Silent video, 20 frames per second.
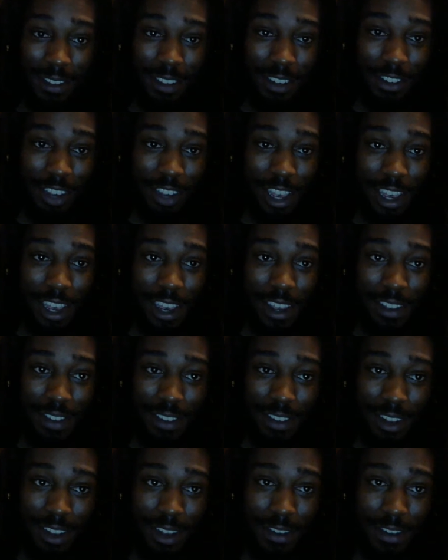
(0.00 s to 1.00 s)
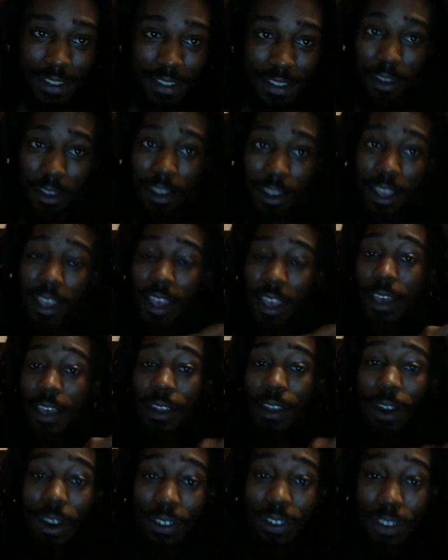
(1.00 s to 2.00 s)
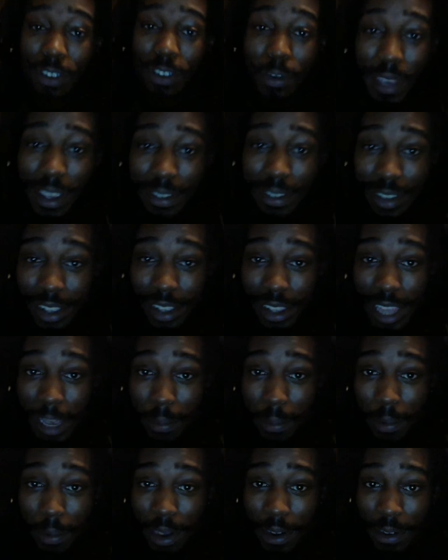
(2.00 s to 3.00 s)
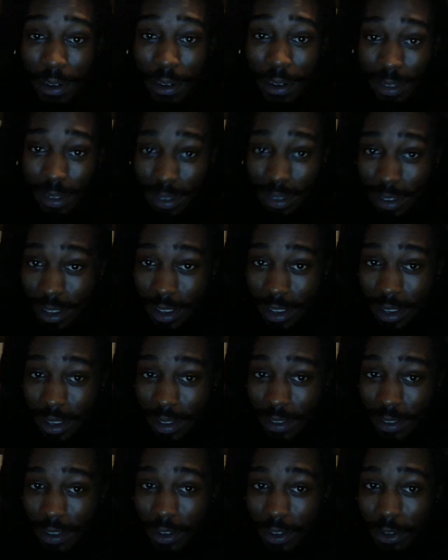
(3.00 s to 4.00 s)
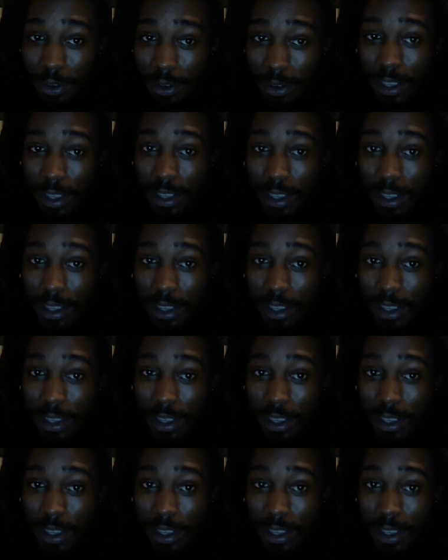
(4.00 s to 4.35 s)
the giants, and also there are also beings that look like predators too.